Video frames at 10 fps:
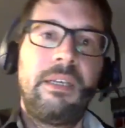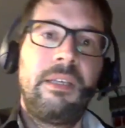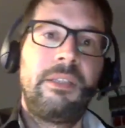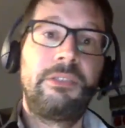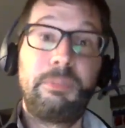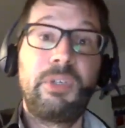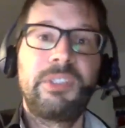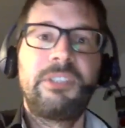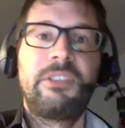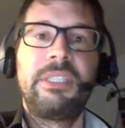
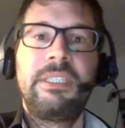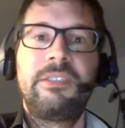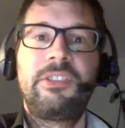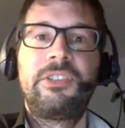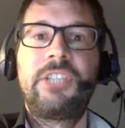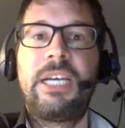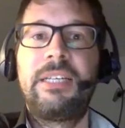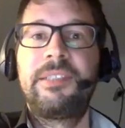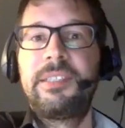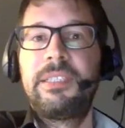repository is
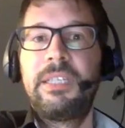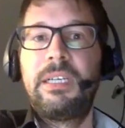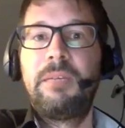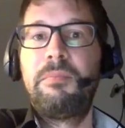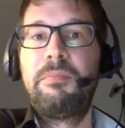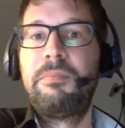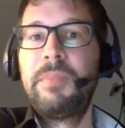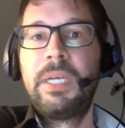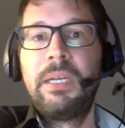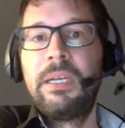just
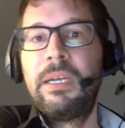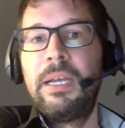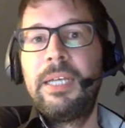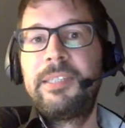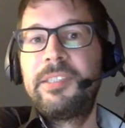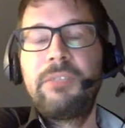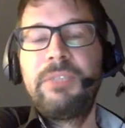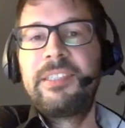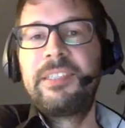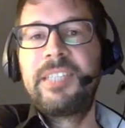it's not
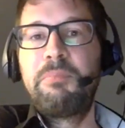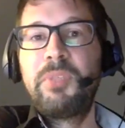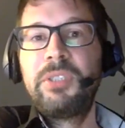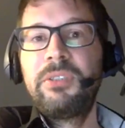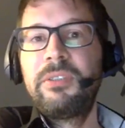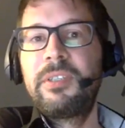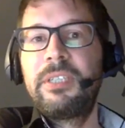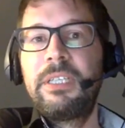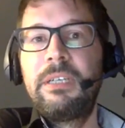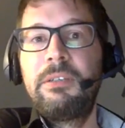via submodules
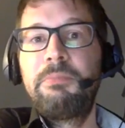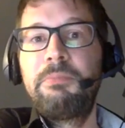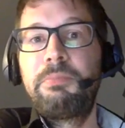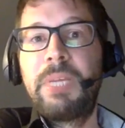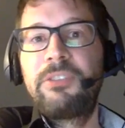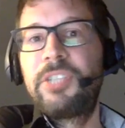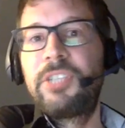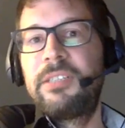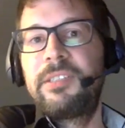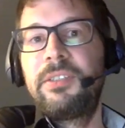but
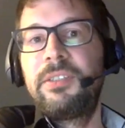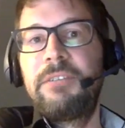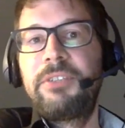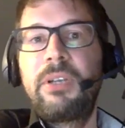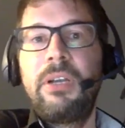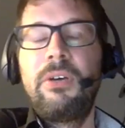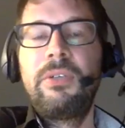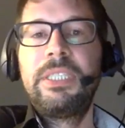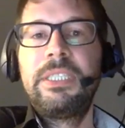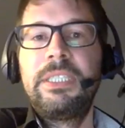just you have to
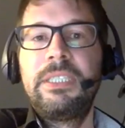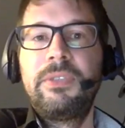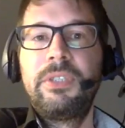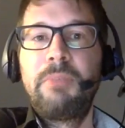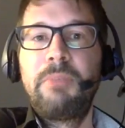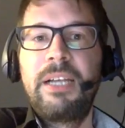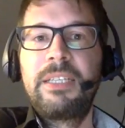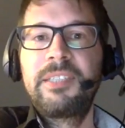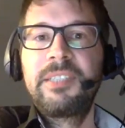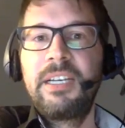clone it into your
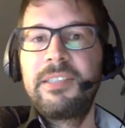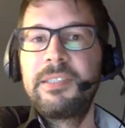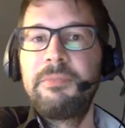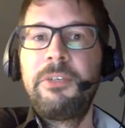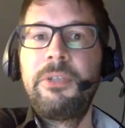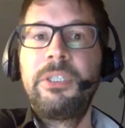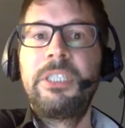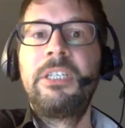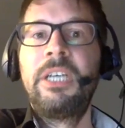plugins custom folder.